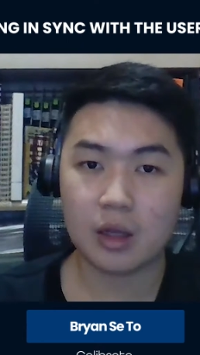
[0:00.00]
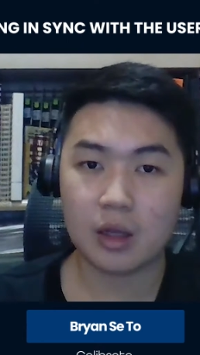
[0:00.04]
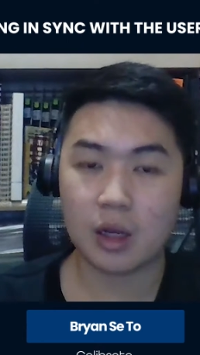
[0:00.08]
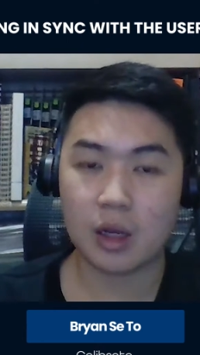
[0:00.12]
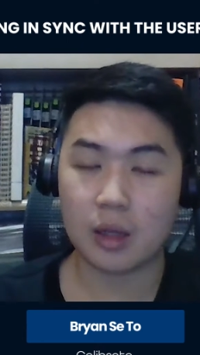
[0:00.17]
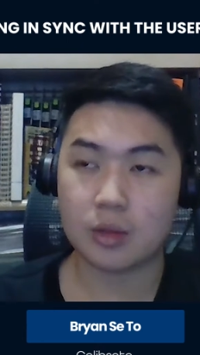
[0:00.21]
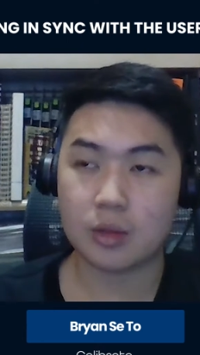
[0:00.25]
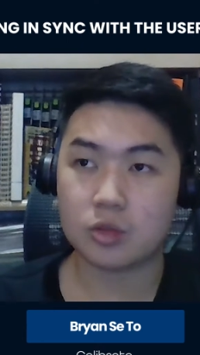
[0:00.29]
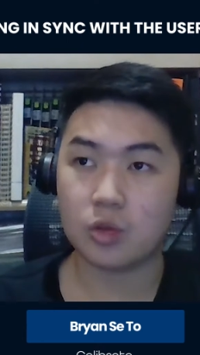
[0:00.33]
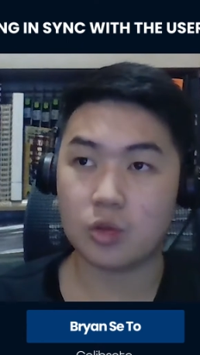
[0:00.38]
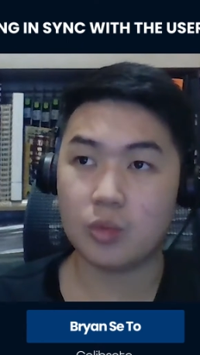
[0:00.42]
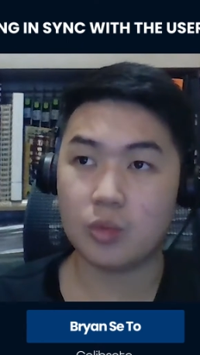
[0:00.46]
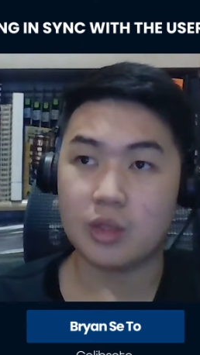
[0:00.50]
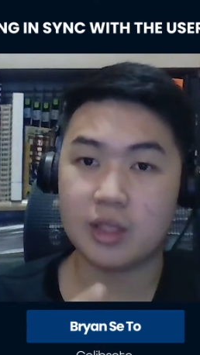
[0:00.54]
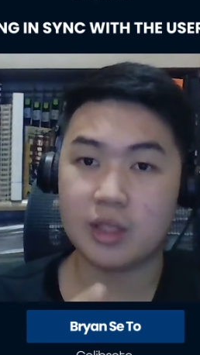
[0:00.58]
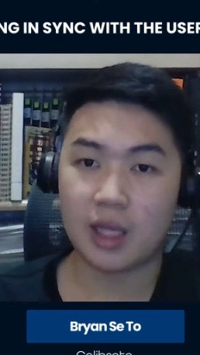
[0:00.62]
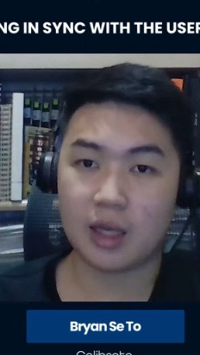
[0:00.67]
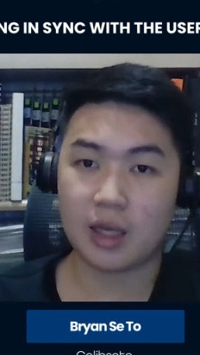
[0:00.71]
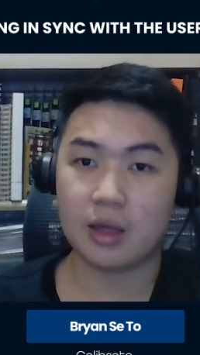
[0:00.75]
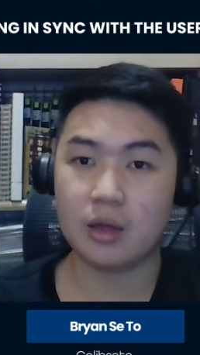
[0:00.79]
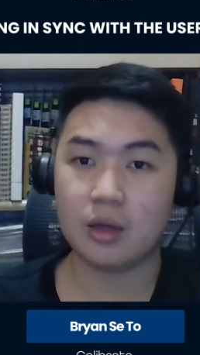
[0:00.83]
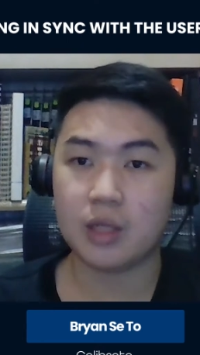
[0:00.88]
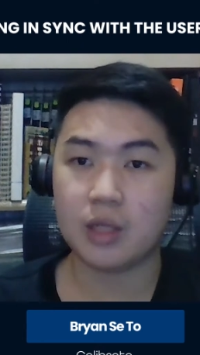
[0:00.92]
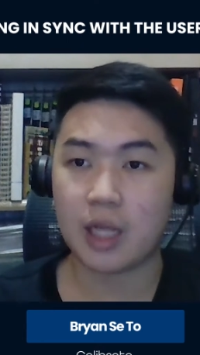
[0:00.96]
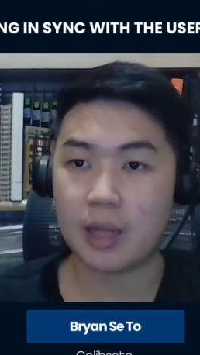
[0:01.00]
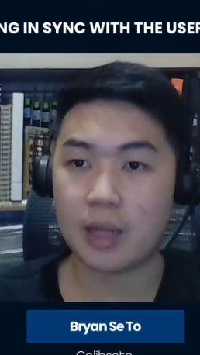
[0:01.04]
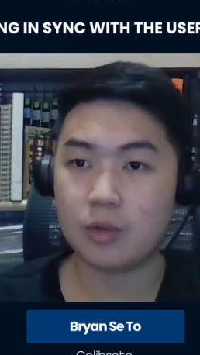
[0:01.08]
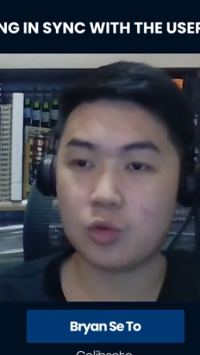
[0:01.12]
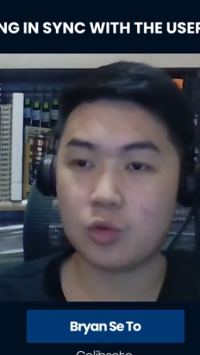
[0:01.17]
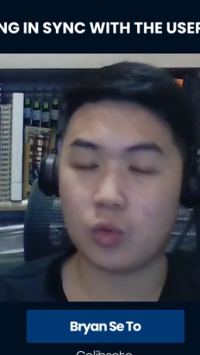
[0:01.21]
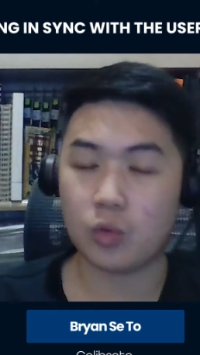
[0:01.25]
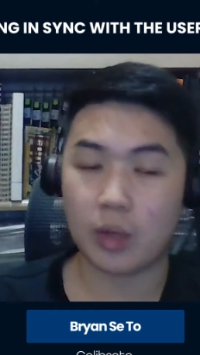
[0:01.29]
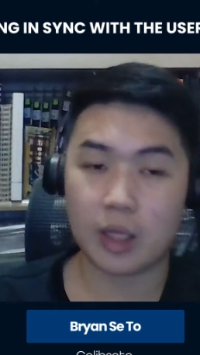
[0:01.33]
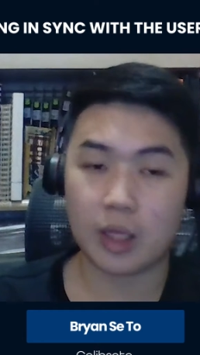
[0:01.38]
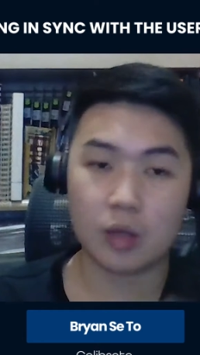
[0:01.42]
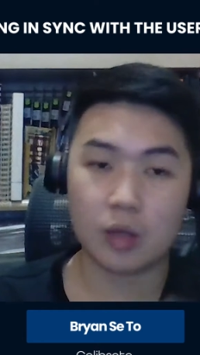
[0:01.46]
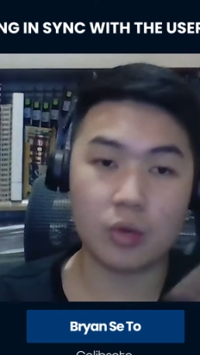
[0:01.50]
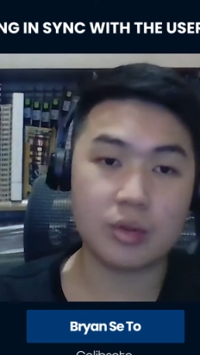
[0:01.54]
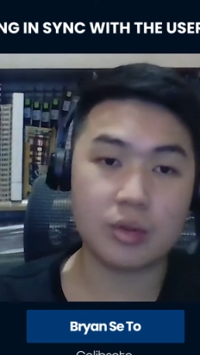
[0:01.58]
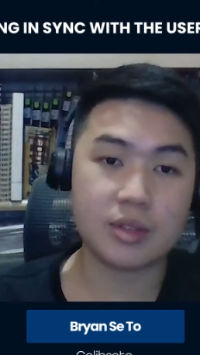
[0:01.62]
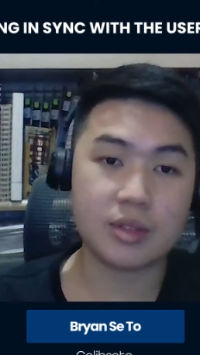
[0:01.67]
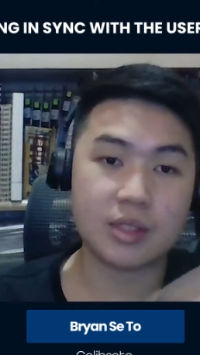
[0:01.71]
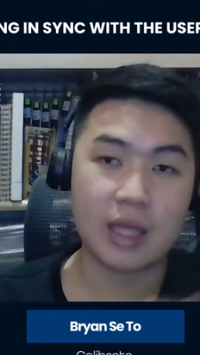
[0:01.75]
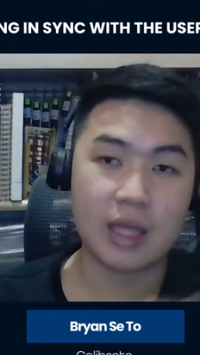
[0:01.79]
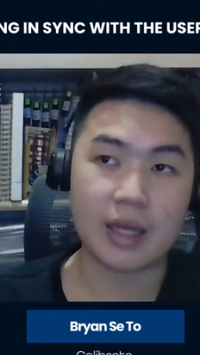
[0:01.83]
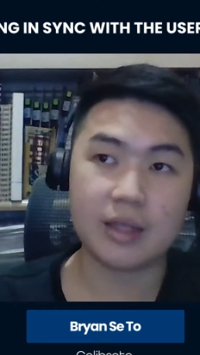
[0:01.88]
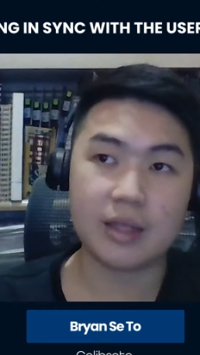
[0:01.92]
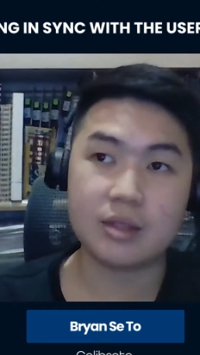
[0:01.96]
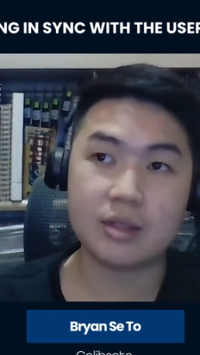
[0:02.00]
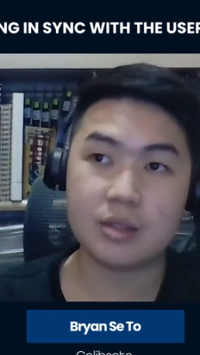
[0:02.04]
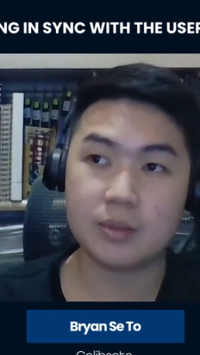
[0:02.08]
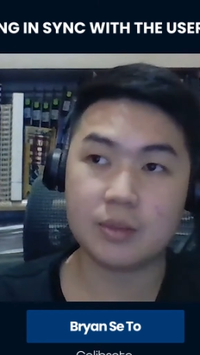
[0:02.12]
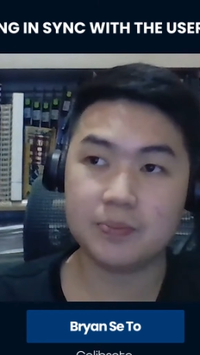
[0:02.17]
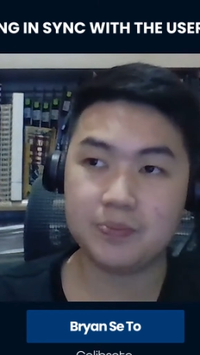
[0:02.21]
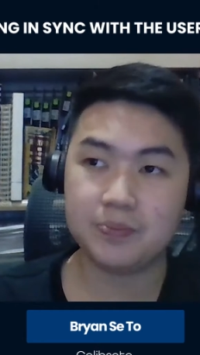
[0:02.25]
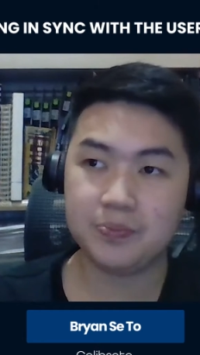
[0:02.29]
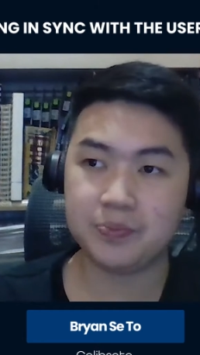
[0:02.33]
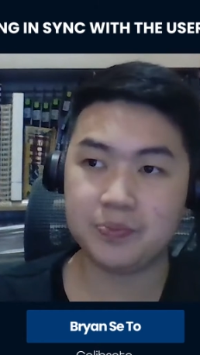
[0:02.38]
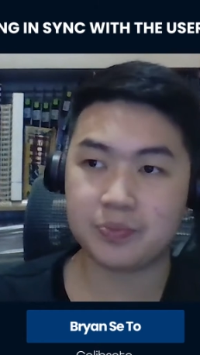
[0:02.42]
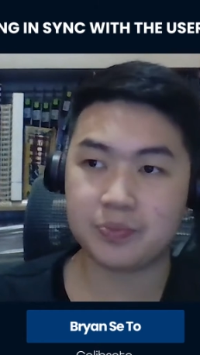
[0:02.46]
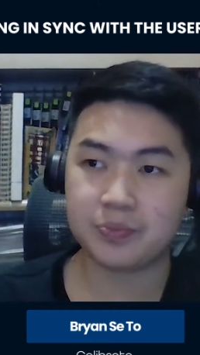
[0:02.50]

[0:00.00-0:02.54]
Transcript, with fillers: Uh, so we tackle that to a good size.